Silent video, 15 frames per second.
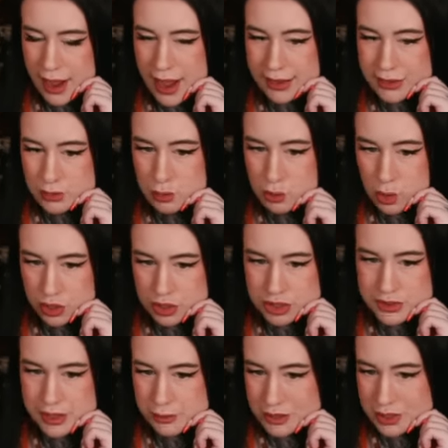and
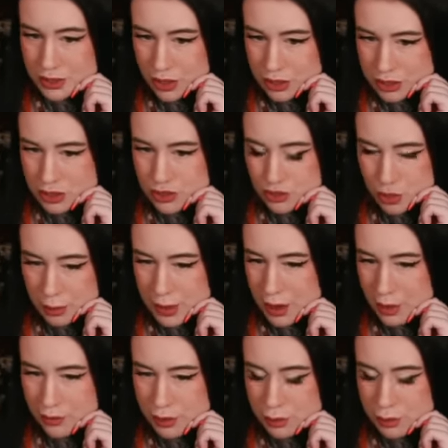watch them start to drop out of the